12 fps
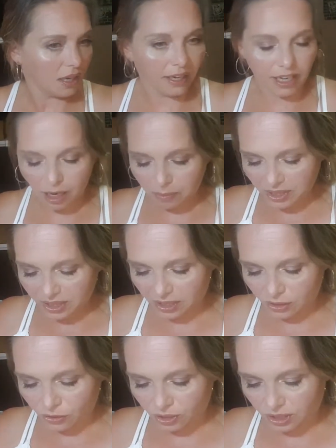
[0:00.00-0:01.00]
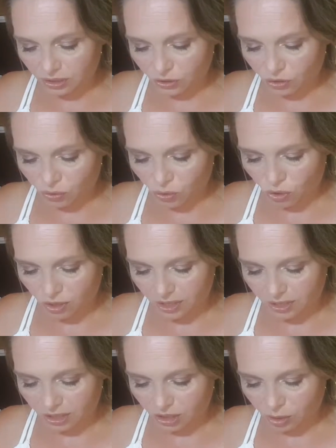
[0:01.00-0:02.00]
I have my scissors in the drawer
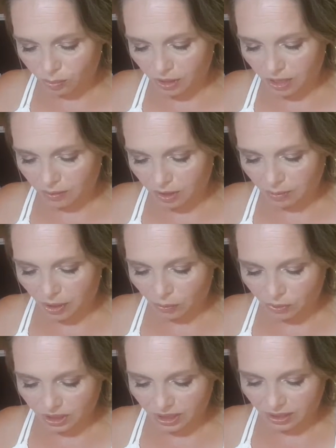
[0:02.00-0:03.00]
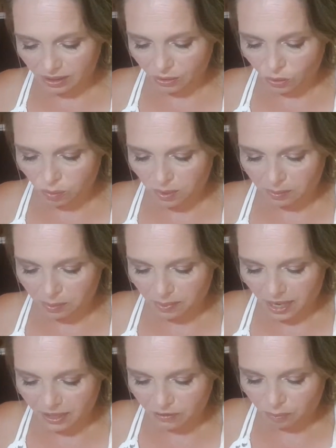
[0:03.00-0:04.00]
and I just brought them out to get open up a
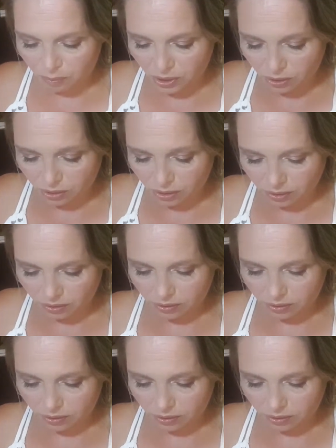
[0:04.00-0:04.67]
bag of milk